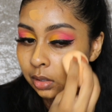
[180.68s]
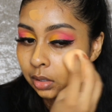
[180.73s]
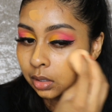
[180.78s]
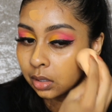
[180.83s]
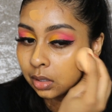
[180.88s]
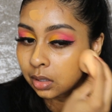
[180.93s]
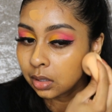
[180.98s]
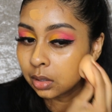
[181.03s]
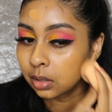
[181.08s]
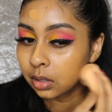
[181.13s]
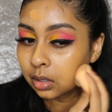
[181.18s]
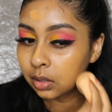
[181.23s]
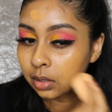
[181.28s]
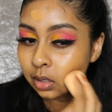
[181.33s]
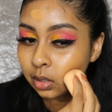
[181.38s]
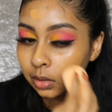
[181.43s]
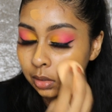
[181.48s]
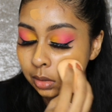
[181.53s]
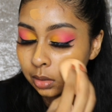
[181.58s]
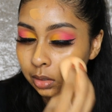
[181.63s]

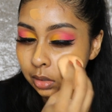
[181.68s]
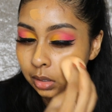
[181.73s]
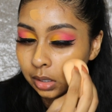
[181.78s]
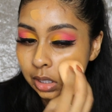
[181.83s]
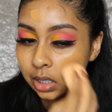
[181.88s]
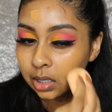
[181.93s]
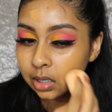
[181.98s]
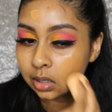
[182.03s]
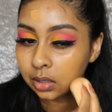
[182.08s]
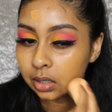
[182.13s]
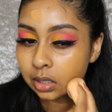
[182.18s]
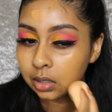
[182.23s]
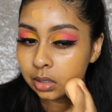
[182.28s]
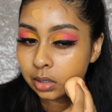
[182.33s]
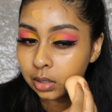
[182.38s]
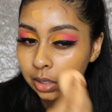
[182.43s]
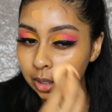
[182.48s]
No one is speaking in this clip.